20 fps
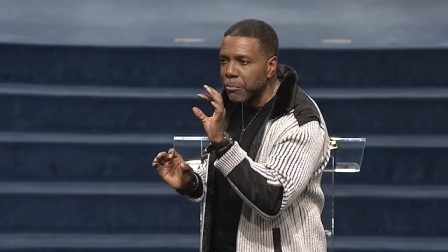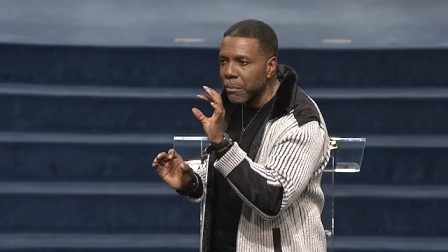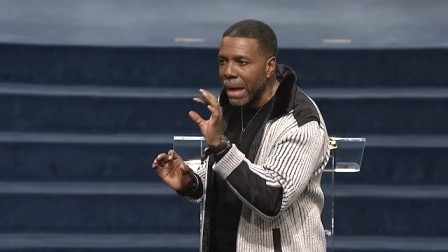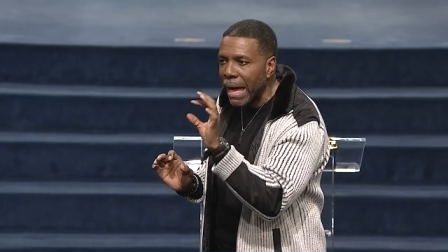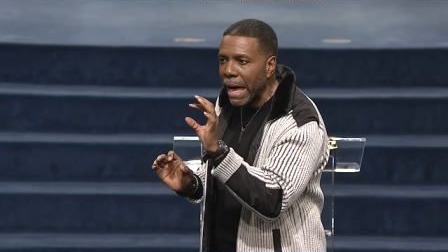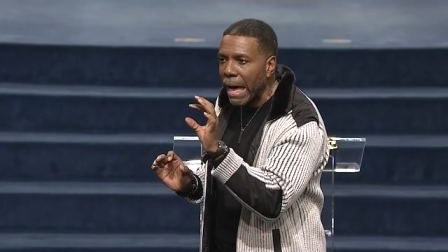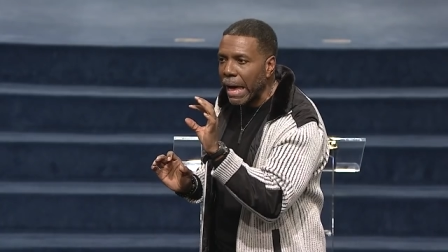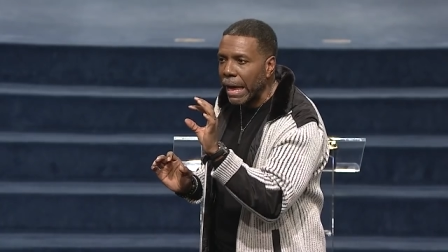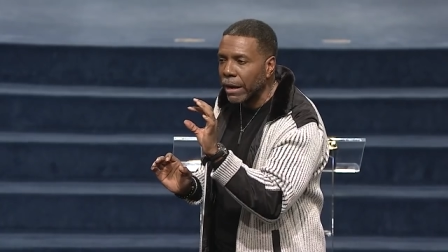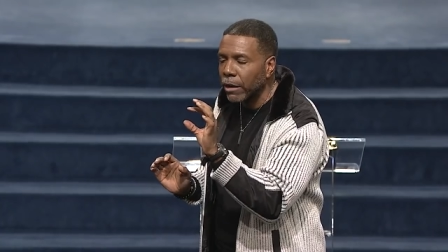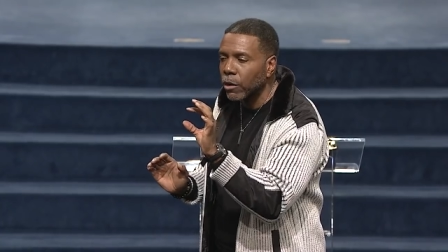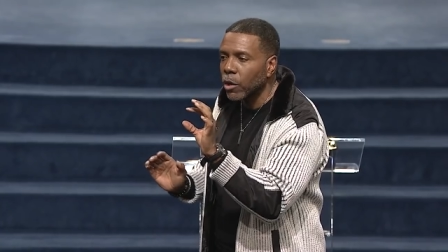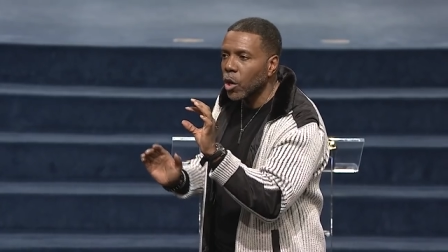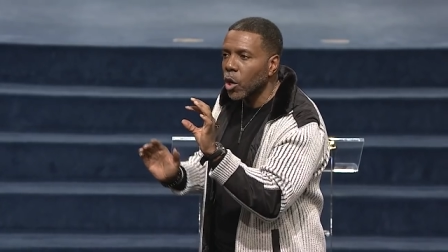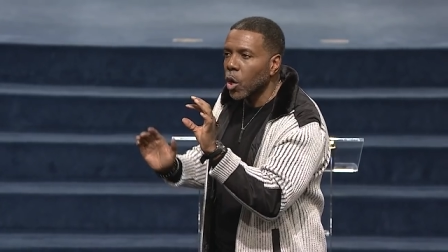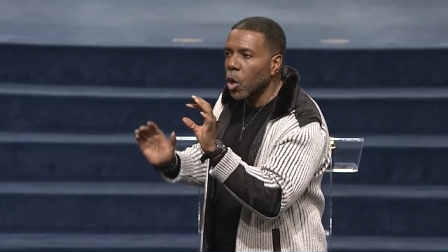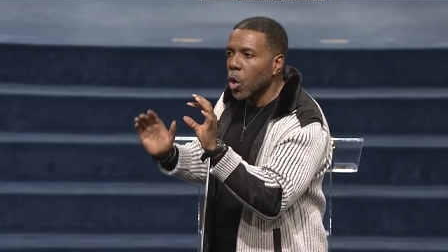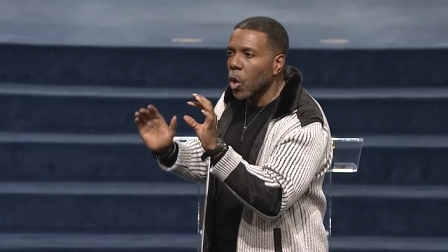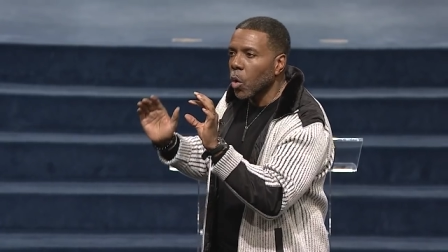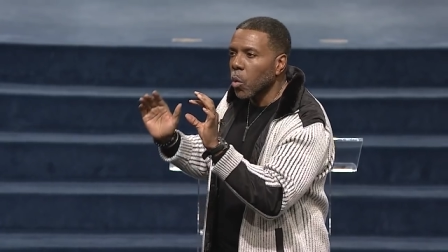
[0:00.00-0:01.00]
mind,
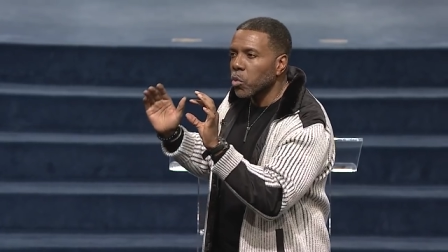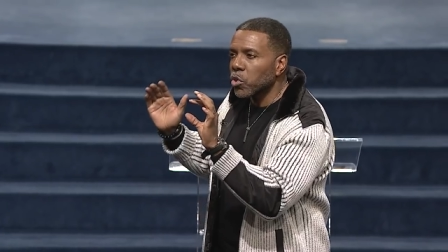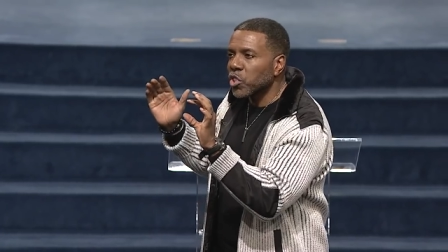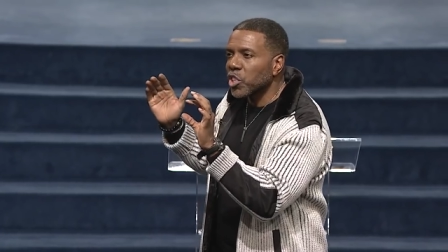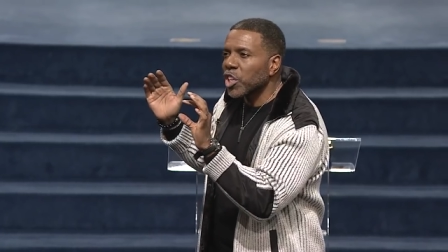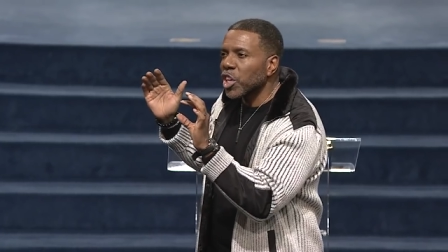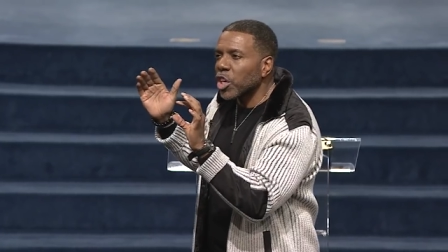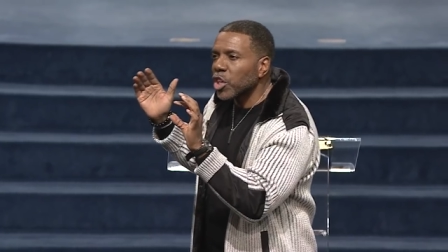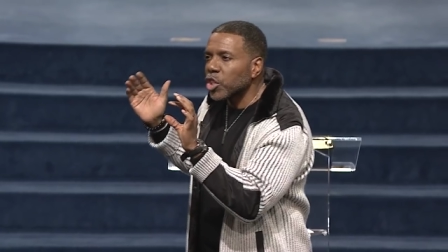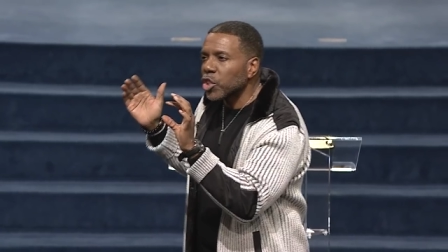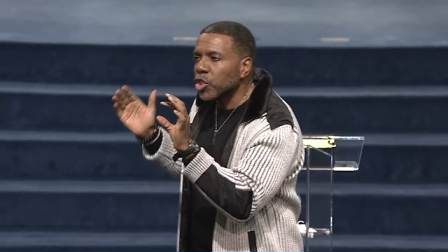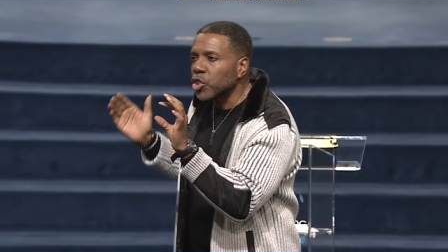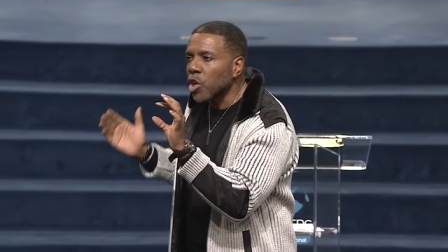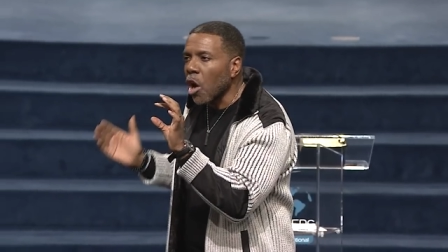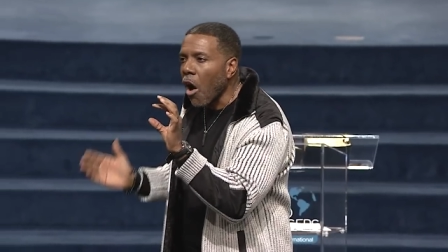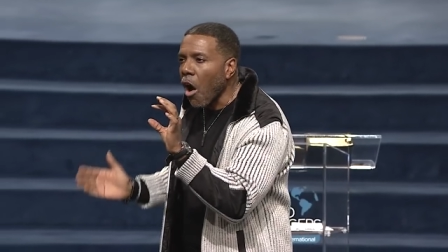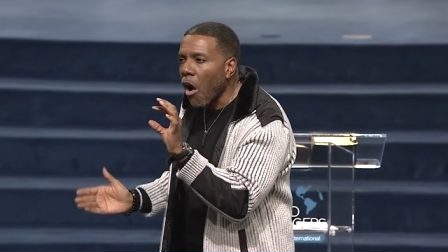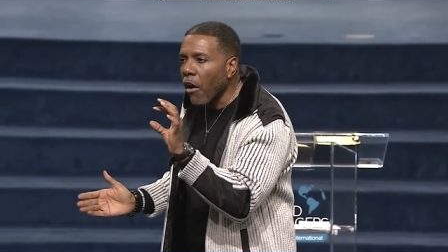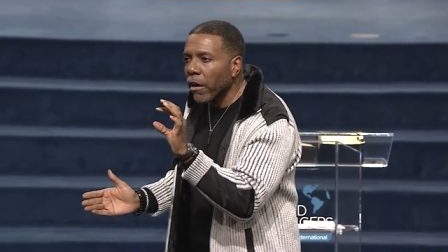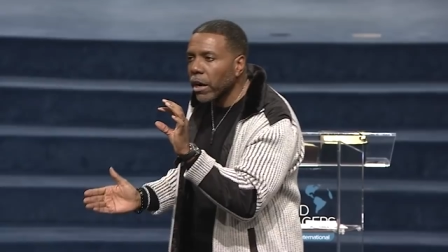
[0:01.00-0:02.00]
was in a
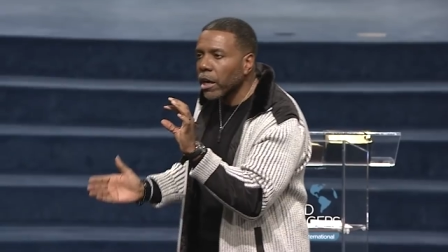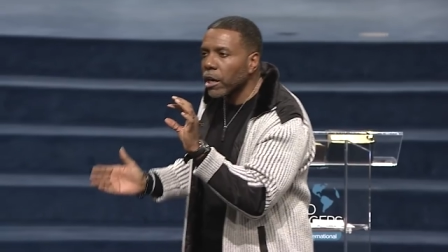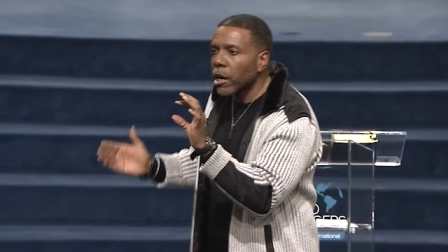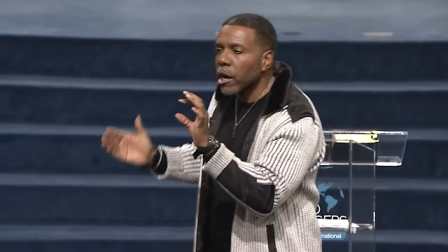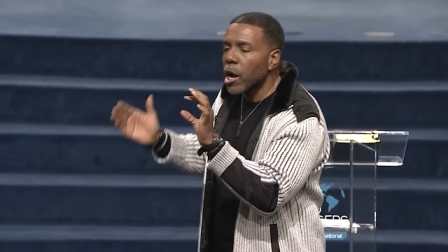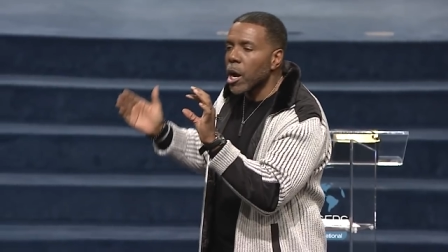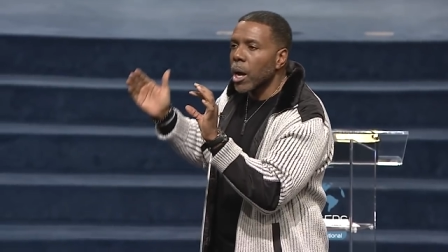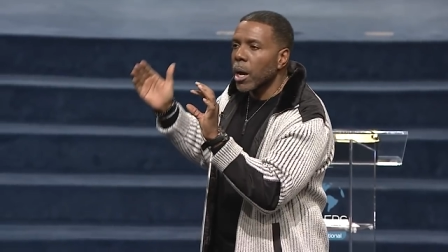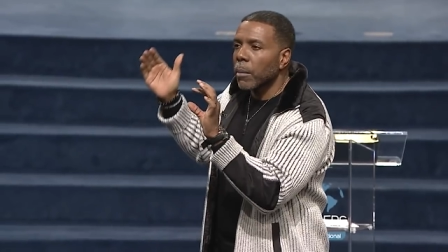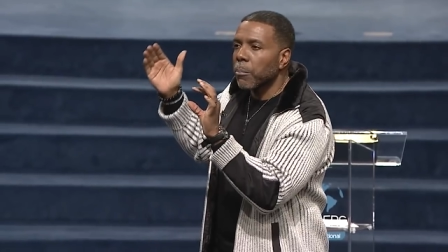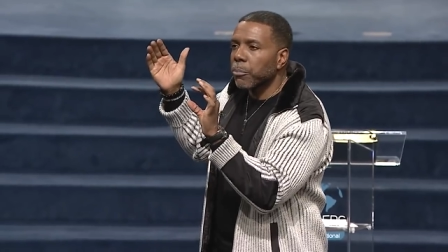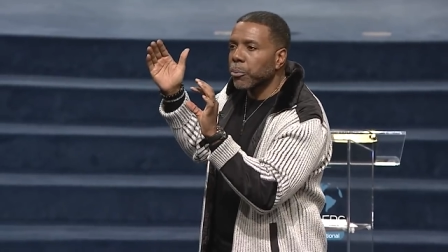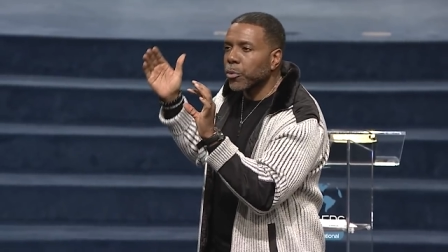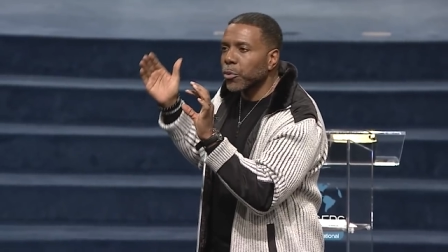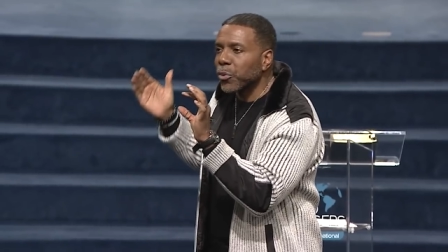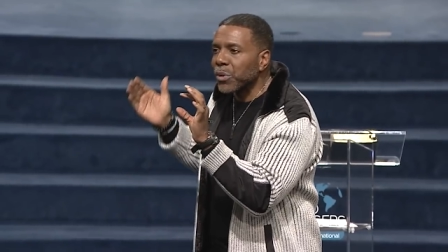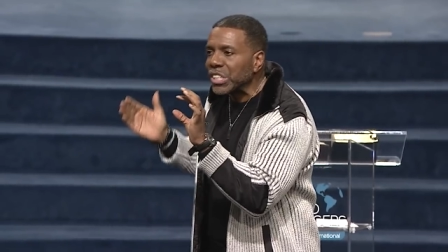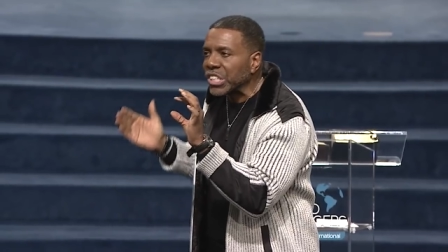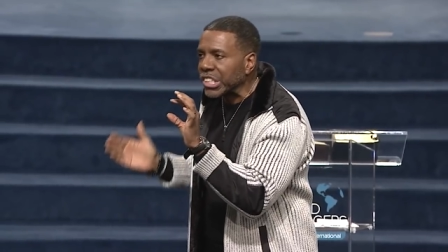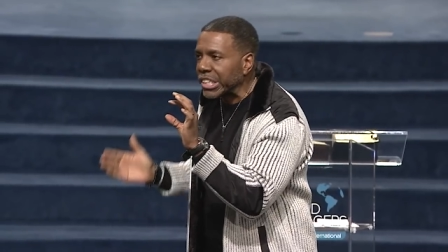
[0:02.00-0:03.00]
dark
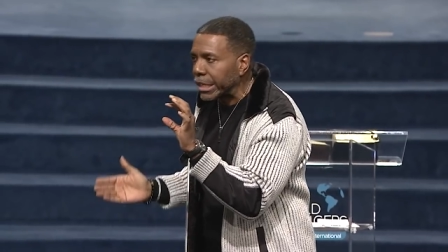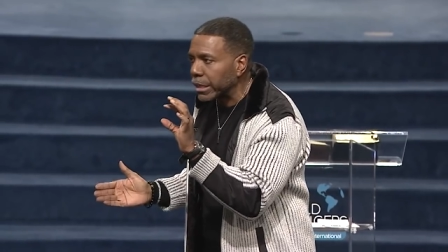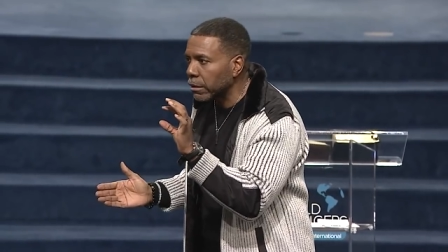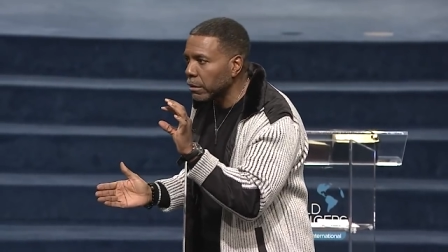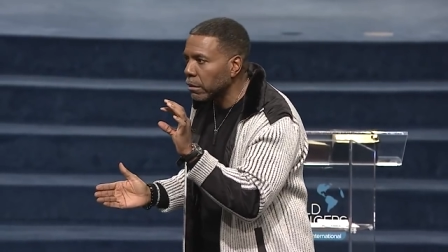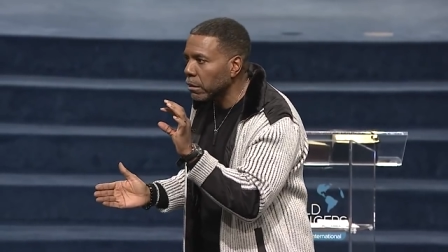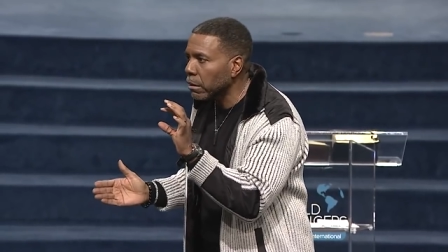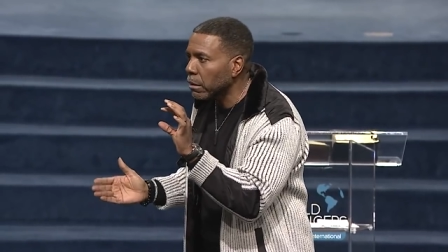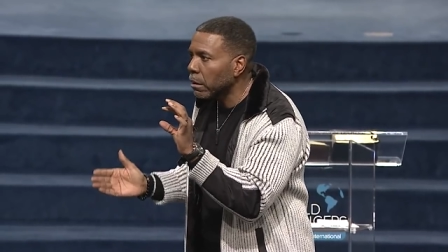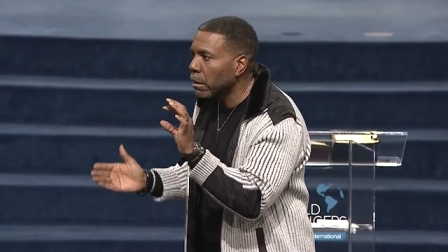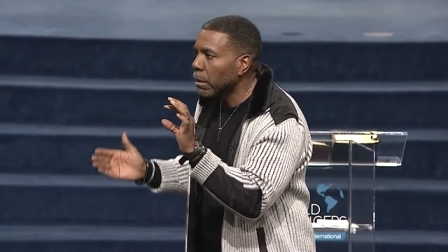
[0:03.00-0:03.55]
prison